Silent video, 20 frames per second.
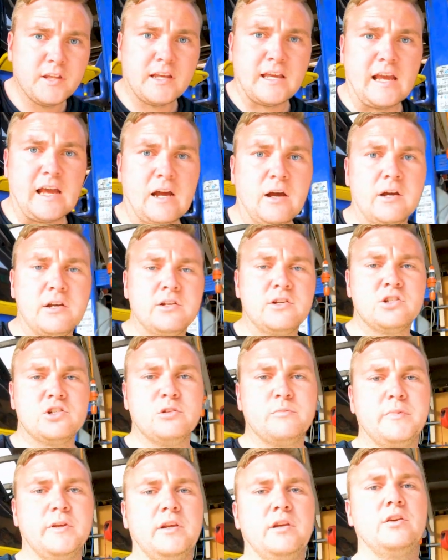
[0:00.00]
the car
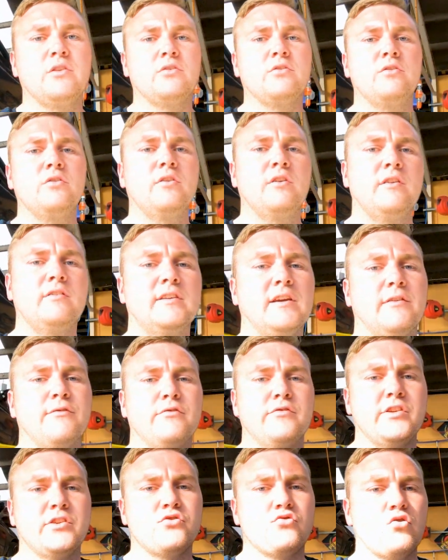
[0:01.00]
should be good. Take it
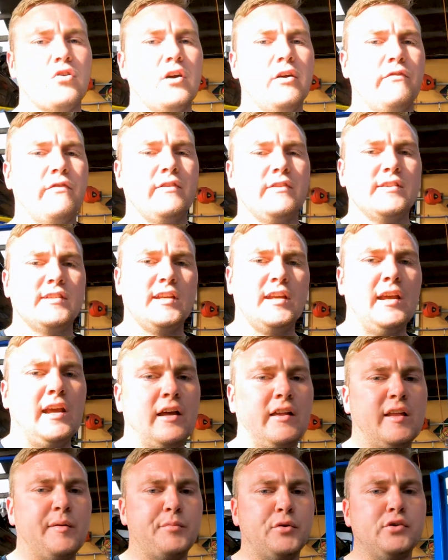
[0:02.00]
for a test drive and see
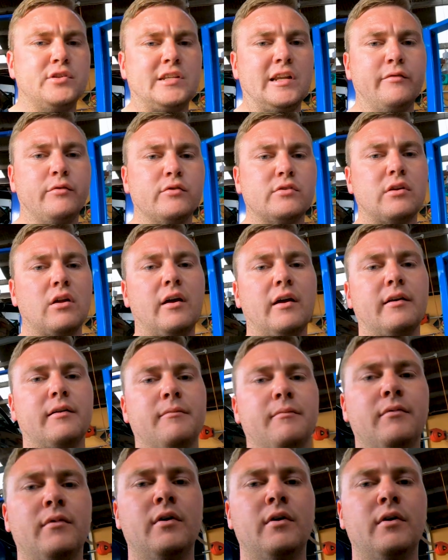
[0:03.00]
how that boost level is like.